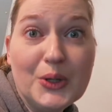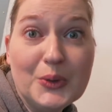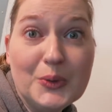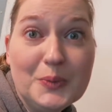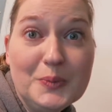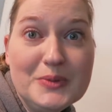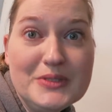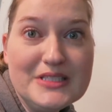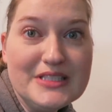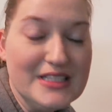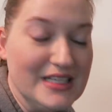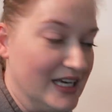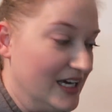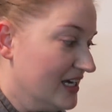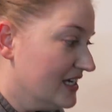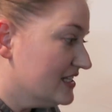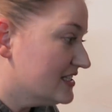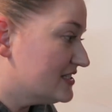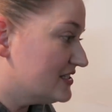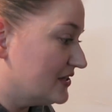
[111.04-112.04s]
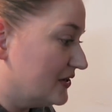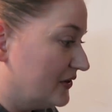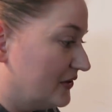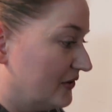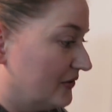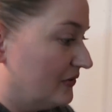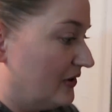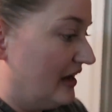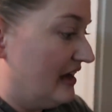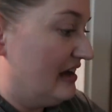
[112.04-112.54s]
Oops.
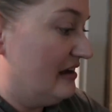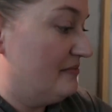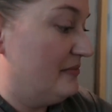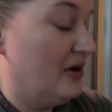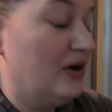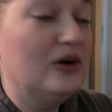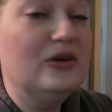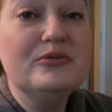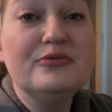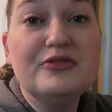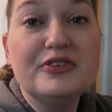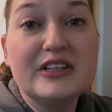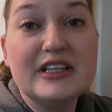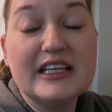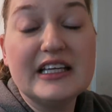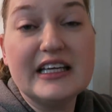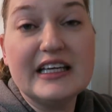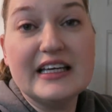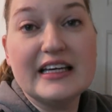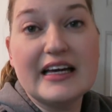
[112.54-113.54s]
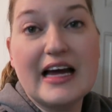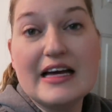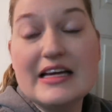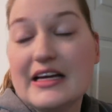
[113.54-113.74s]
So um, hopefully